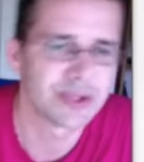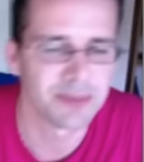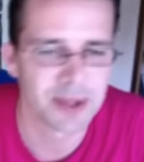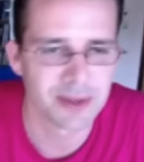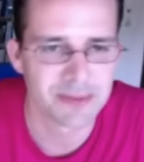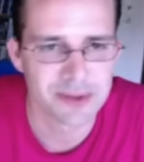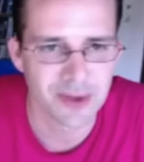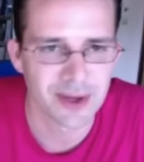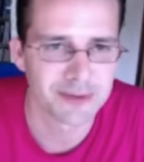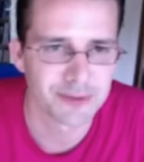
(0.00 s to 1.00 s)
sometimes you
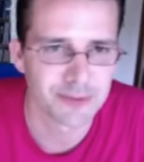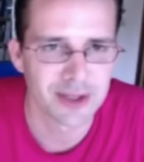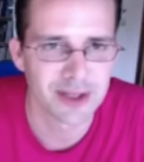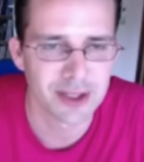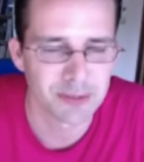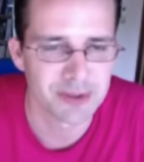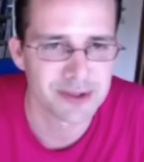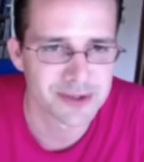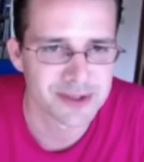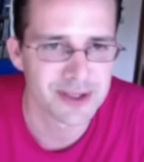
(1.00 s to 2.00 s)
have to think a little bit
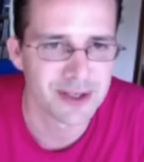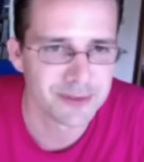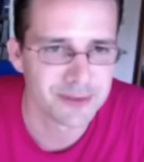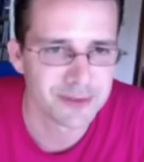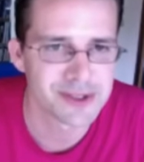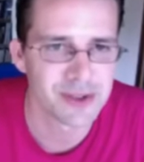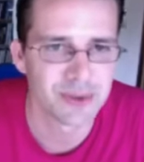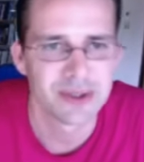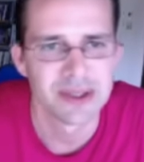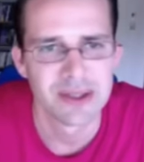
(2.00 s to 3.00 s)
yourself
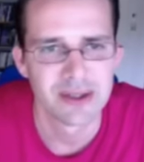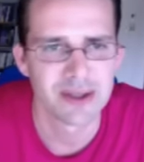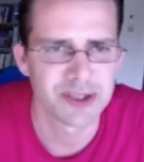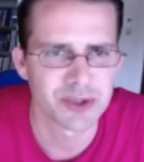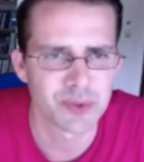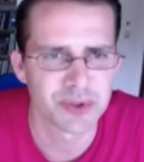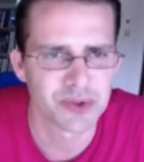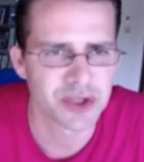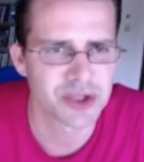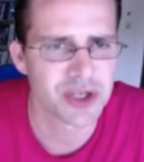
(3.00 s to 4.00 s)
still I just wanted
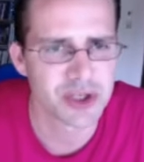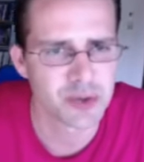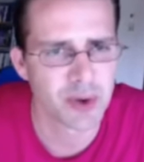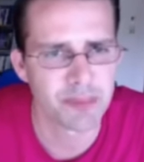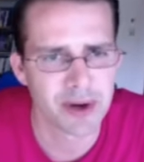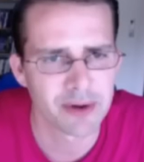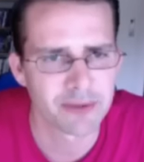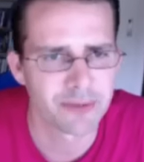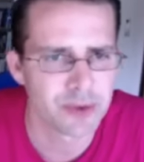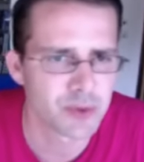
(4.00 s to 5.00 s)
to exchange one pair
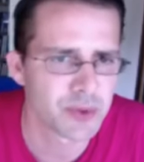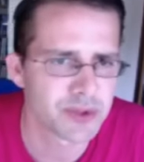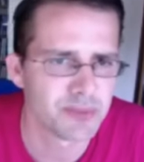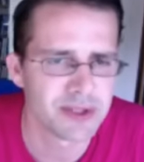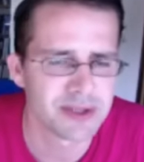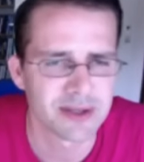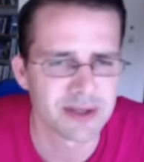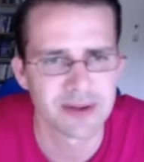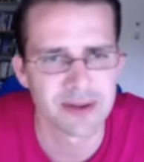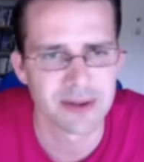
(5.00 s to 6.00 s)
of rooks, which means
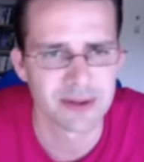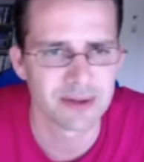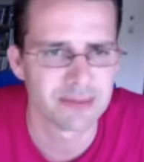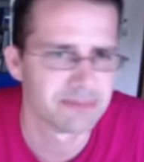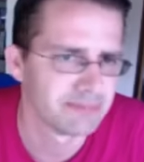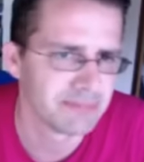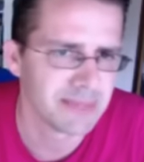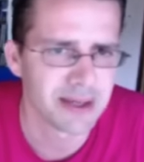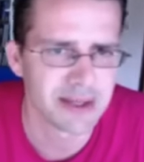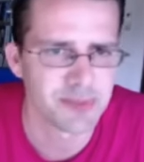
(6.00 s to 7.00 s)
that um,
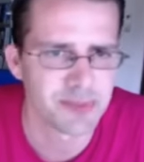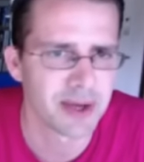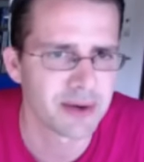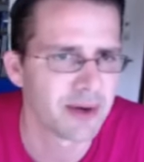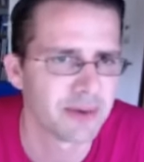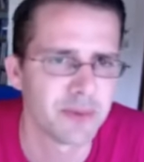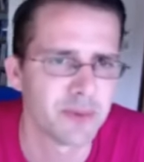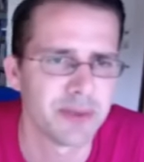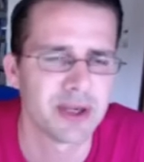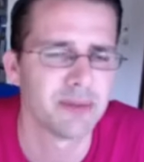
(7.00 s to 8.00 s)
yeah, his back rank would
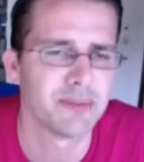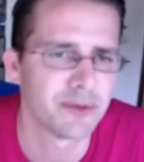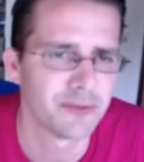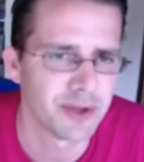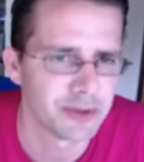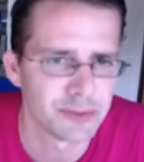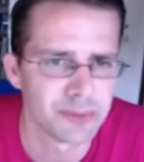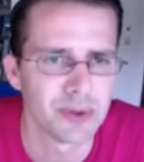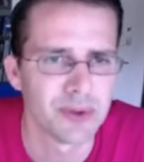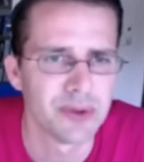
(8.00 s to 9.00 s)
become more
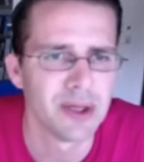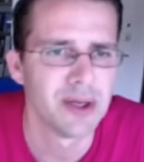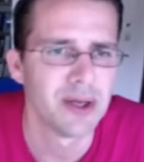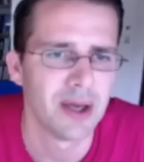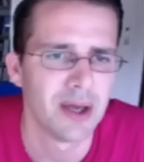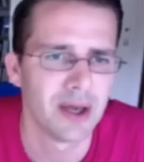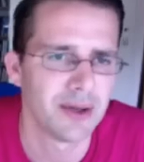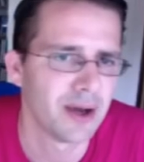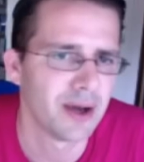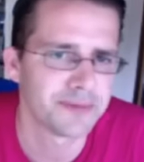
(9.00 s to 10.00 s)
vulnerable, and
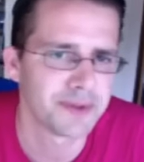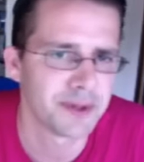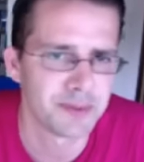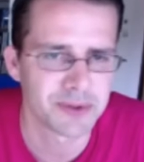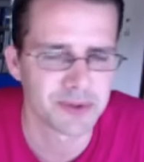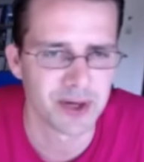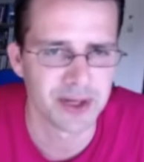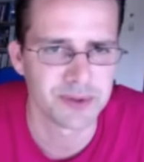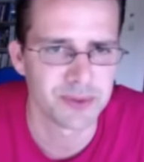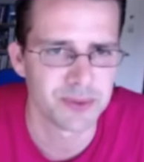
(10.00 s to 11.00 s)
after I would try
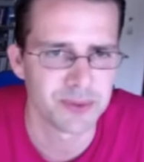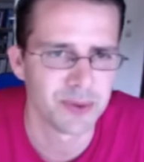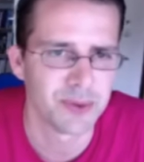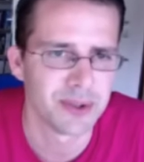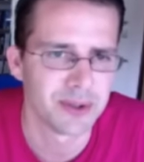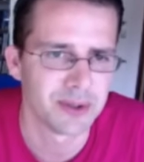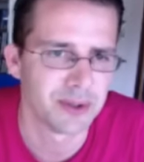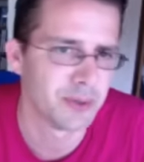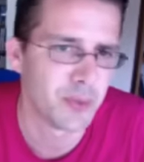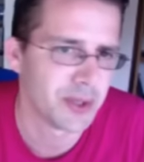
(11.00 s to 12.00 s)
to uh,
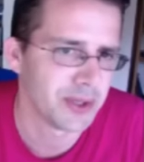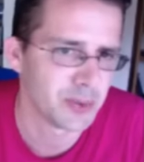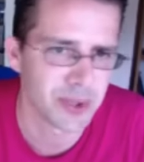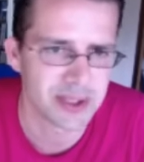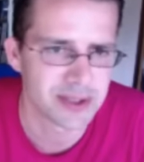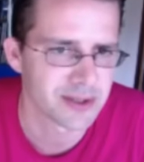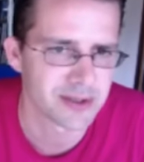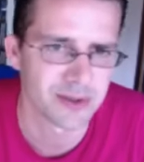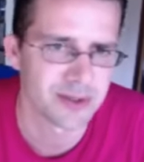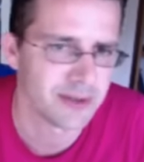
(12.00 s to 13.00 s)
win the
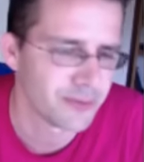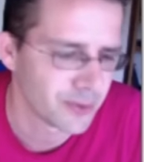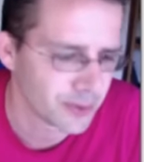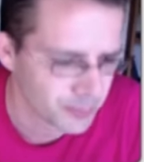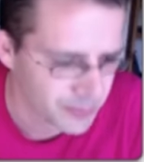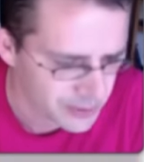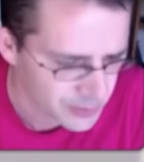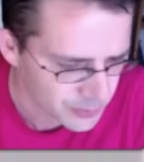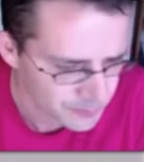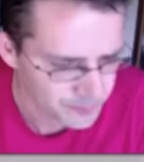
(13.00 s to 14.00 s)
weaknesses on d4, b2.